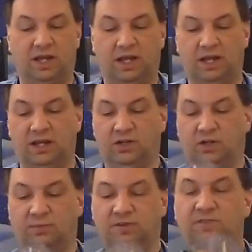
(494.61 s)
and
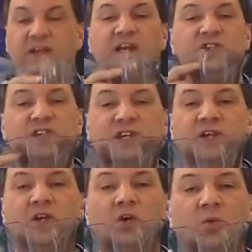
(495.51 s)

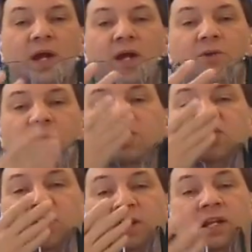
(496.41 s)
humidification right under the
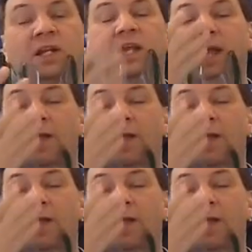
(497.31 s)
chin,